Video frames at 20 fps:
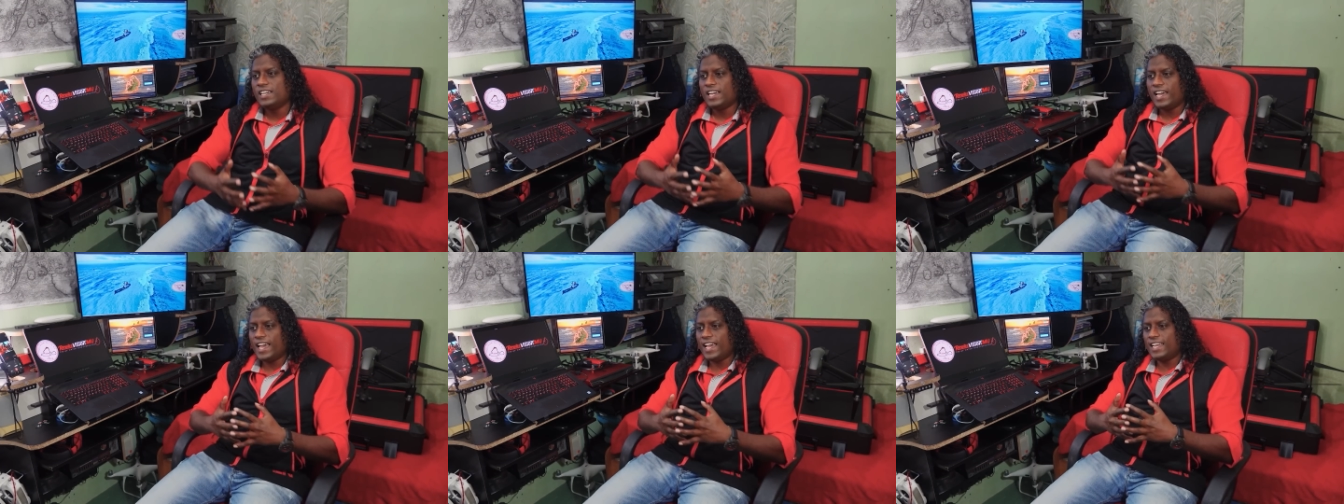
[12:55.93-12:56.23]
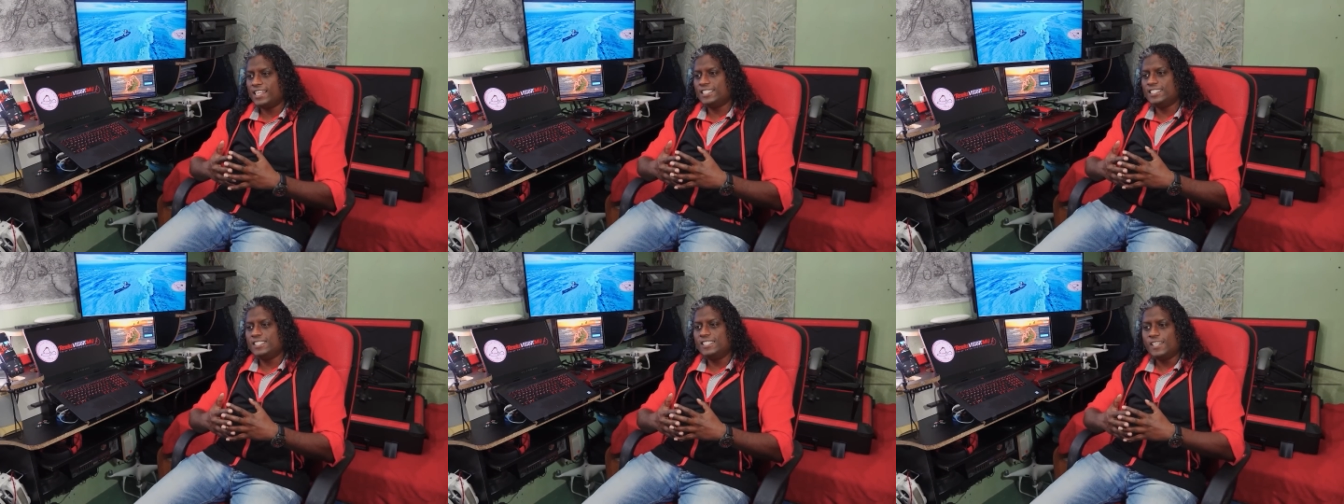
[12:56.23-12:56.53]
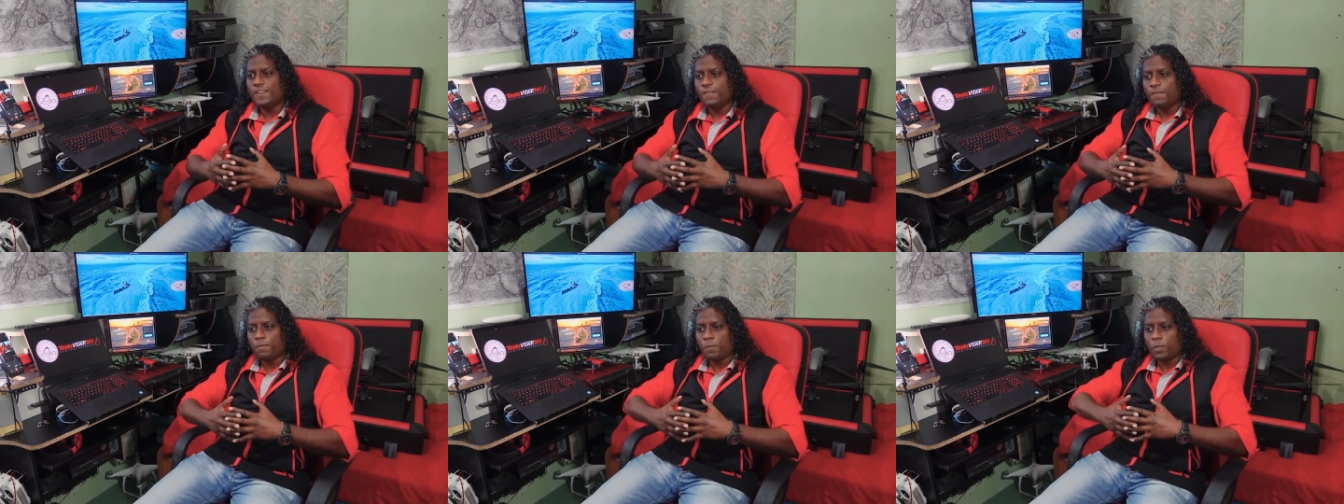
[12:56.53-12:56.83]
And
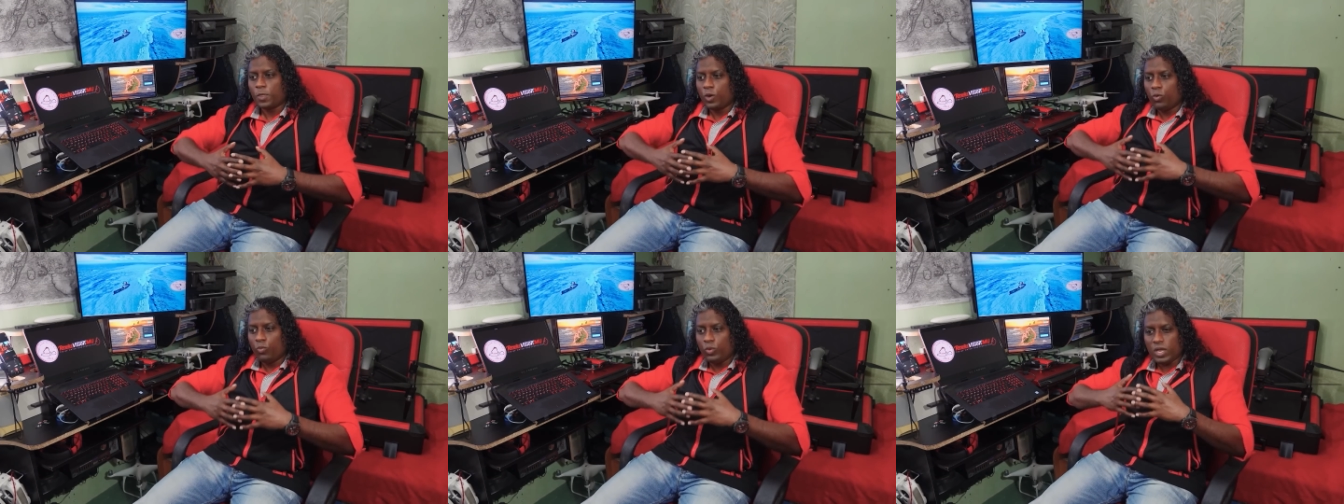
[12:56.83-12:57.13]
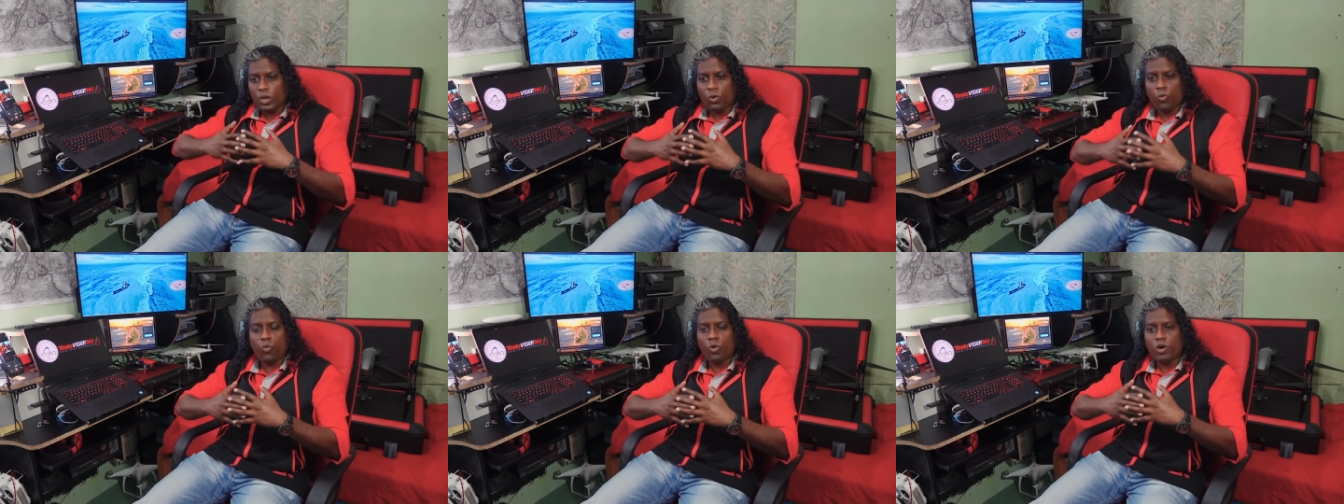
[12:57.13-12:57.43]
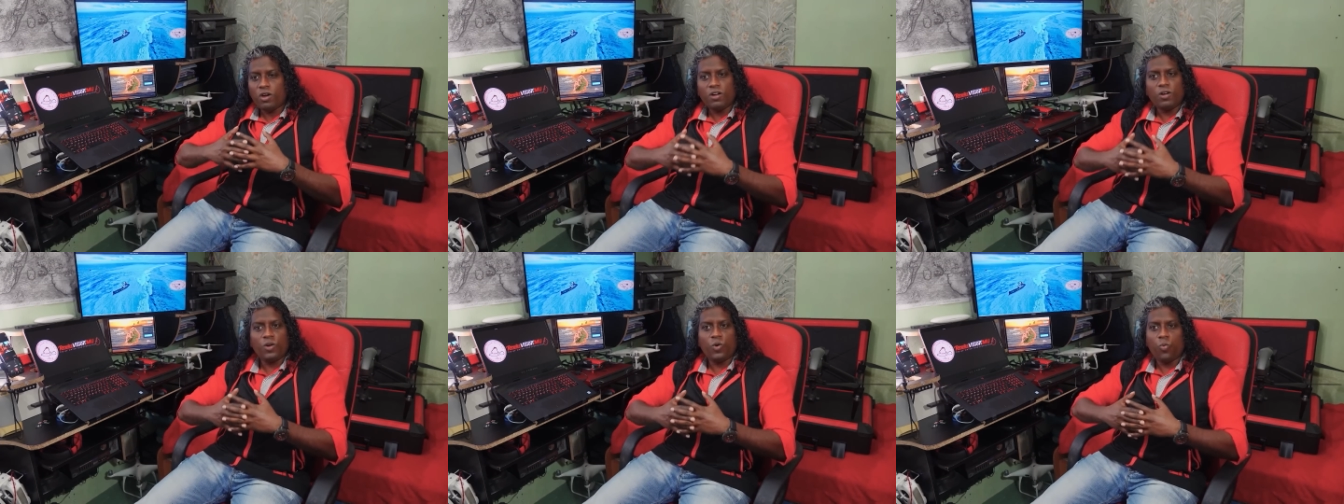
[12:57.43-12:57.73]
we
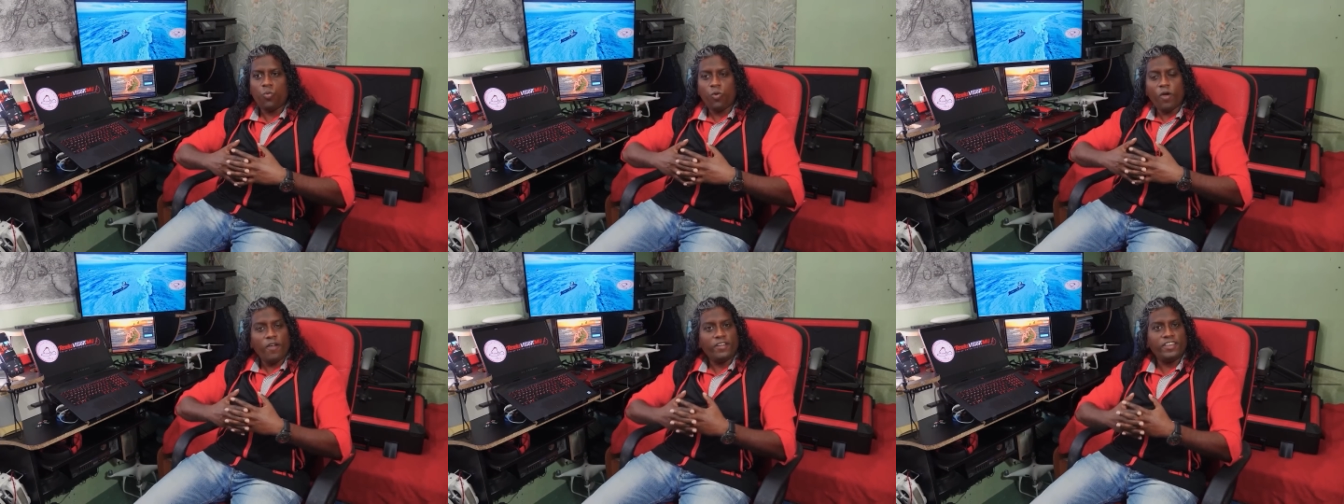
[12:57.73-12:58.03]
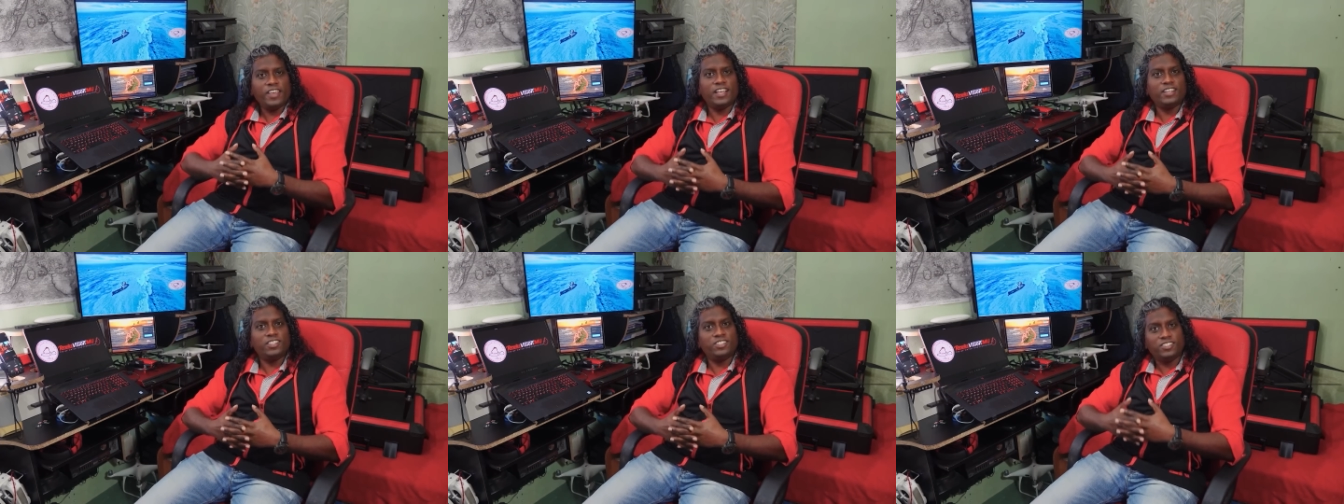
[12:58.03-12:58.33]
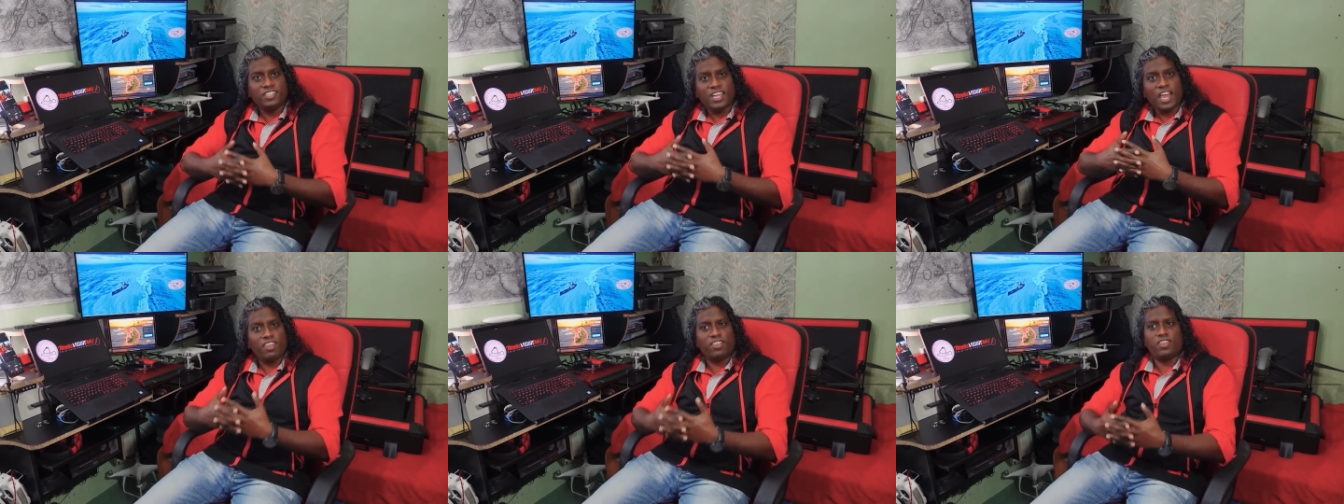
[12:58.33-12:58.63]
were working
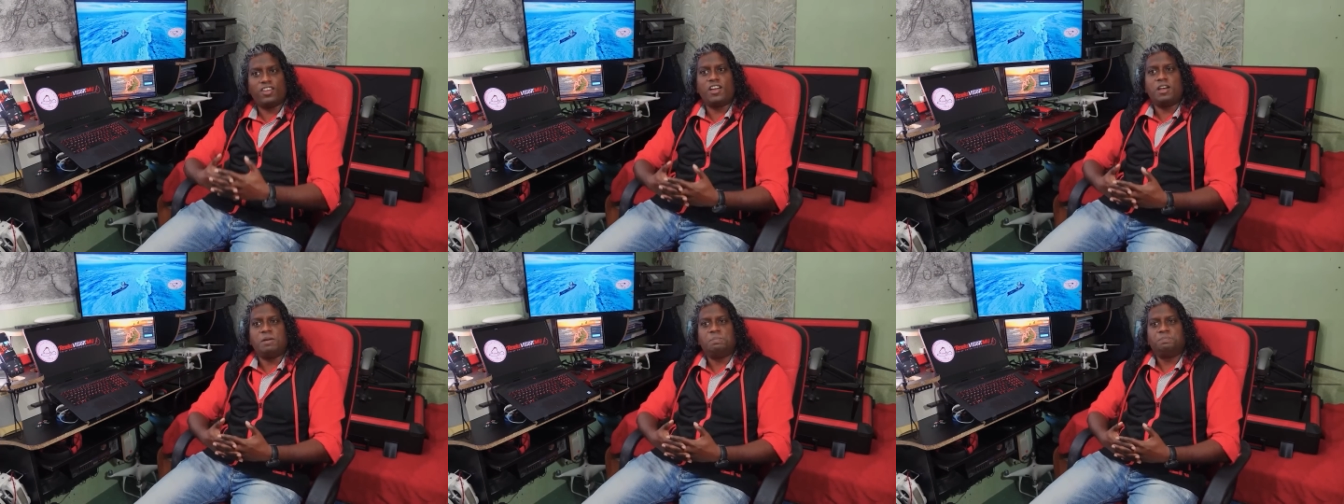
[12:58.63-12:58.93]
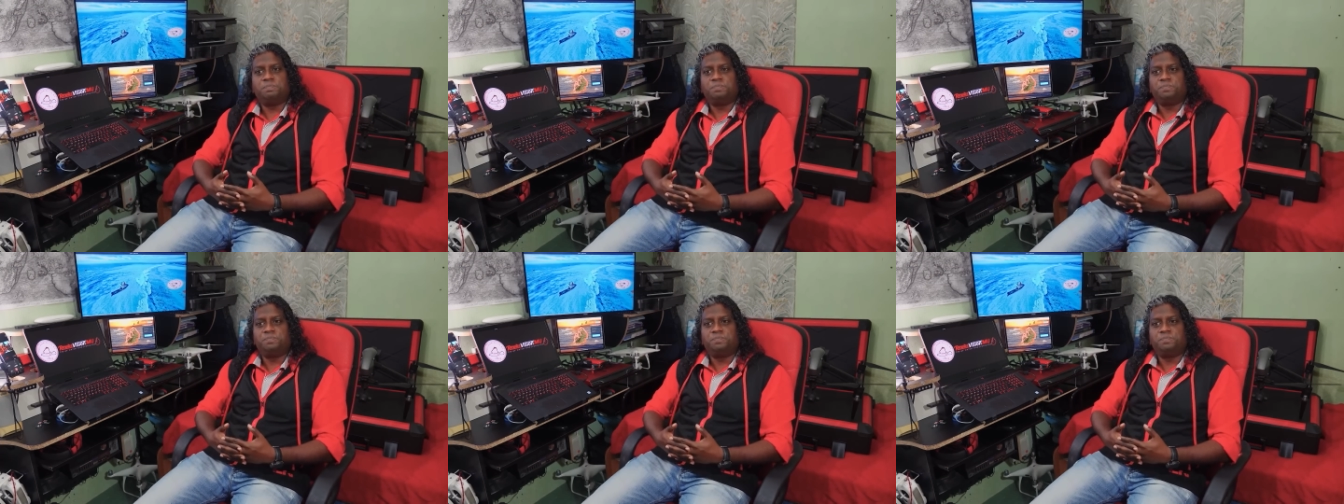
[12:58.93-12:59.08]
together.